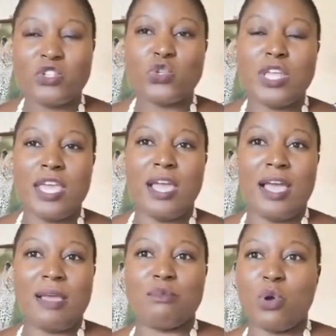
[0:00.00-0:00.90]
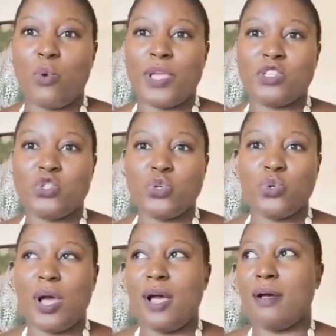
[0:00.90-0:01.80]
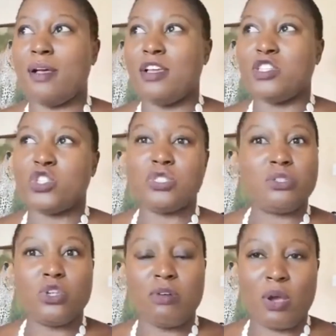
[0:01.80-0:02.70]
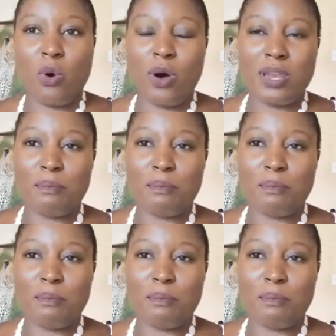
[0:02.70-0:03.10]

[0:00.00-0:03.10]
Today, I am going to record